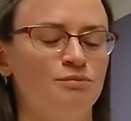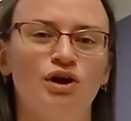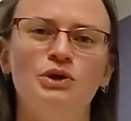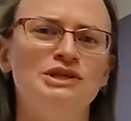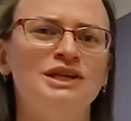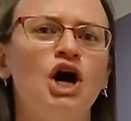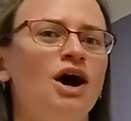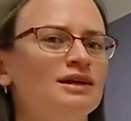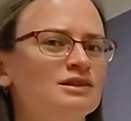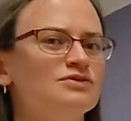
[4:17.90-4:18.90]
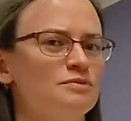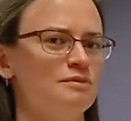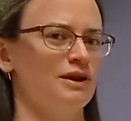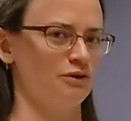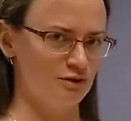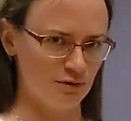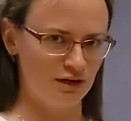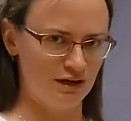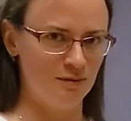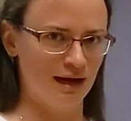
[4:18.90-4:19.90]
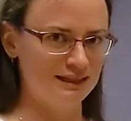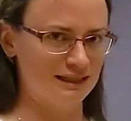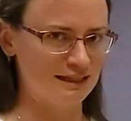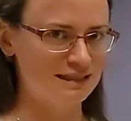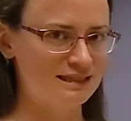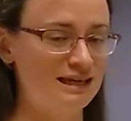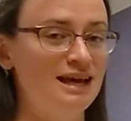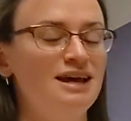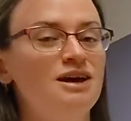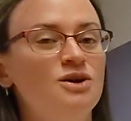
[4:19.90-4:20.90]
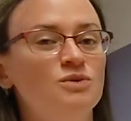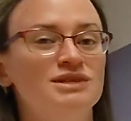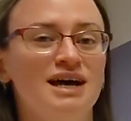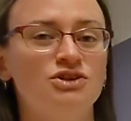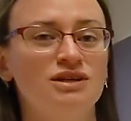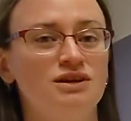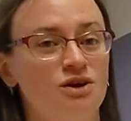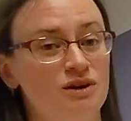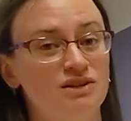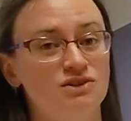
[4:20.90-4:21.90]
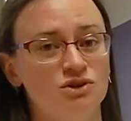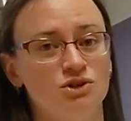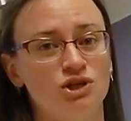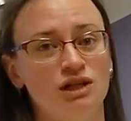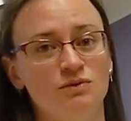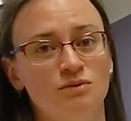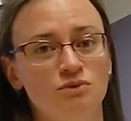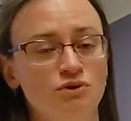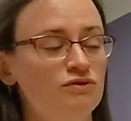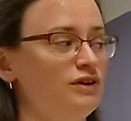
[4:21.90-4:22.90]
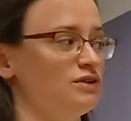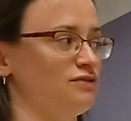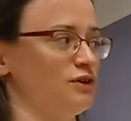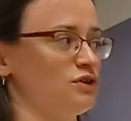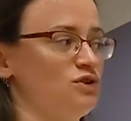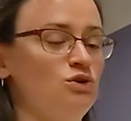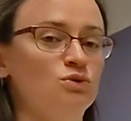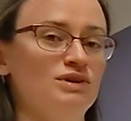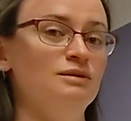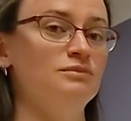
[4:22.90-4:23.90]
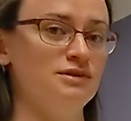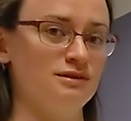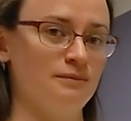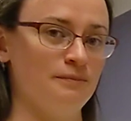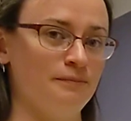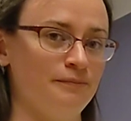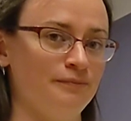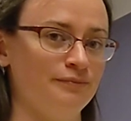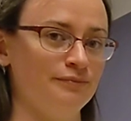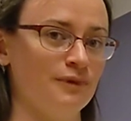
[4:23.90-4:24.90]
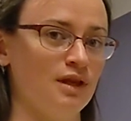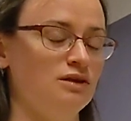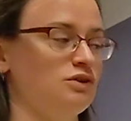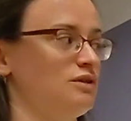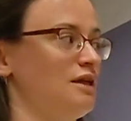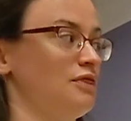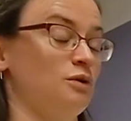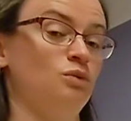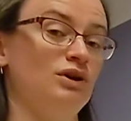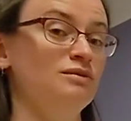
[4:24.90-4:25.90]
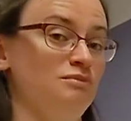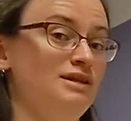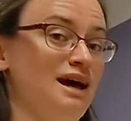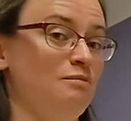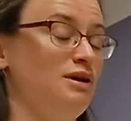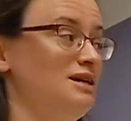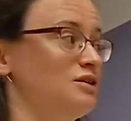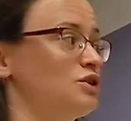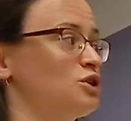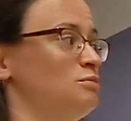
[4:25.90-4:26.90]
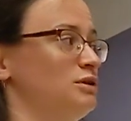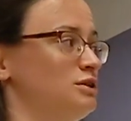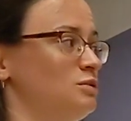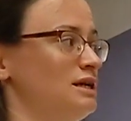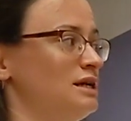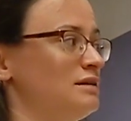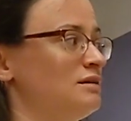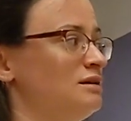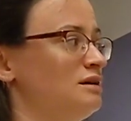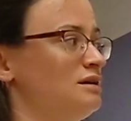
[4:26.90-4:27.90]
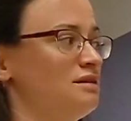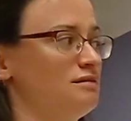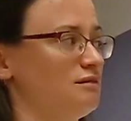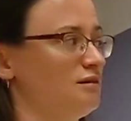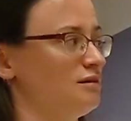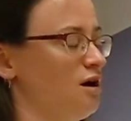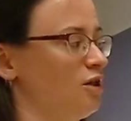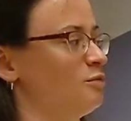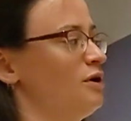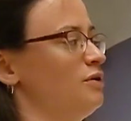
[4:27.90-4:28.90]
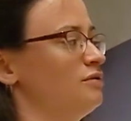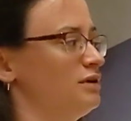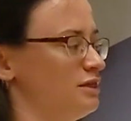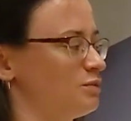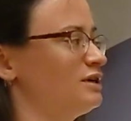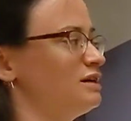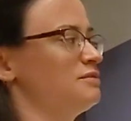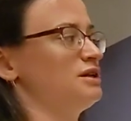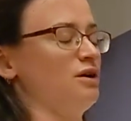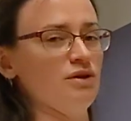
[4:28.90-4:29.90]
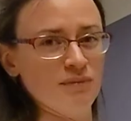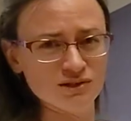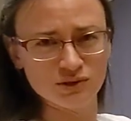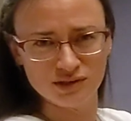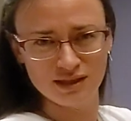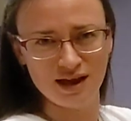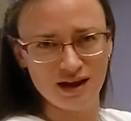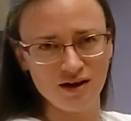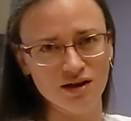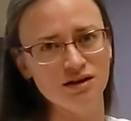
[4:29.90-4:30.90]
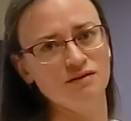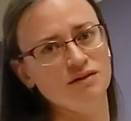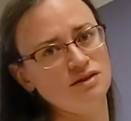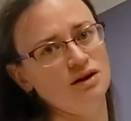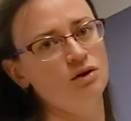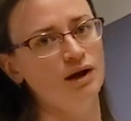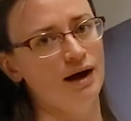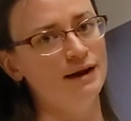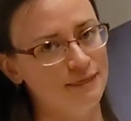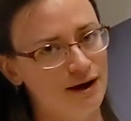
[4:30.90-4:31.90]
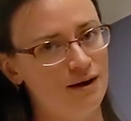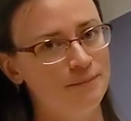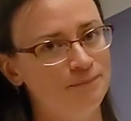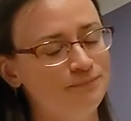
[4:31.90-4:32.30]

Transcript: pros and cons from the medical community about this, was actually to go in and surgically remove his first 2 ribs so that there wouldn't be that pinch between collarbone and the ribs and all the muscles in that area and everything going on in there.